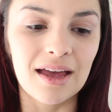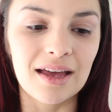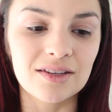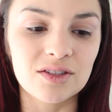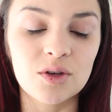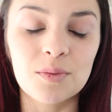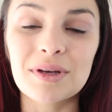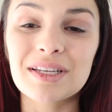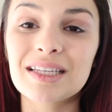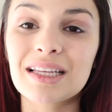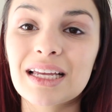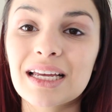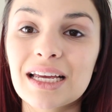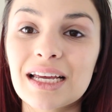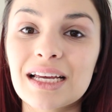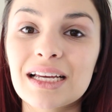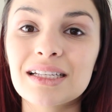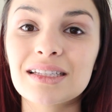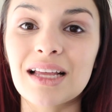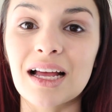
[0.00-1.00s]
So
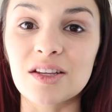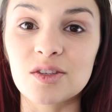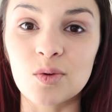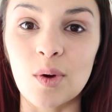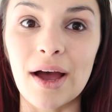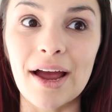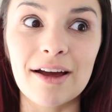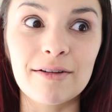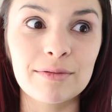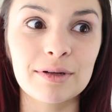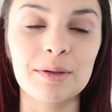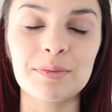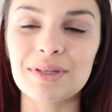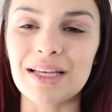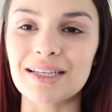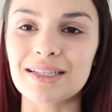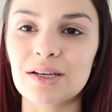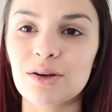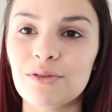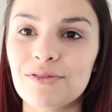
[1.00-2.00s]
basically that's why I've been
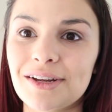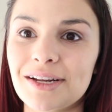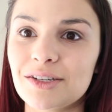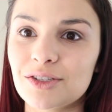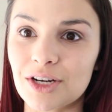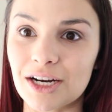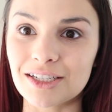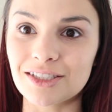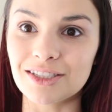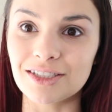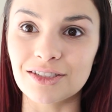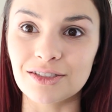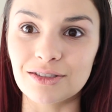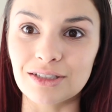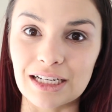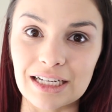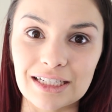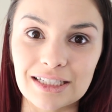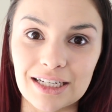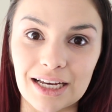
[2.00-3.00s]
obsessing over it and trying to
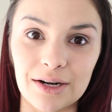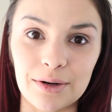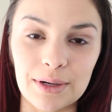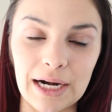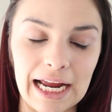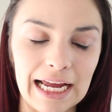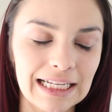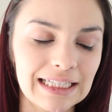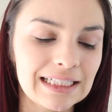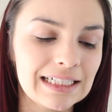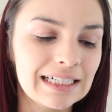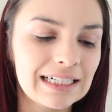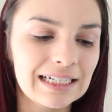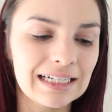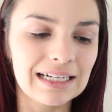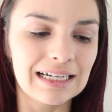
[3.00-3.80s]
like get it right,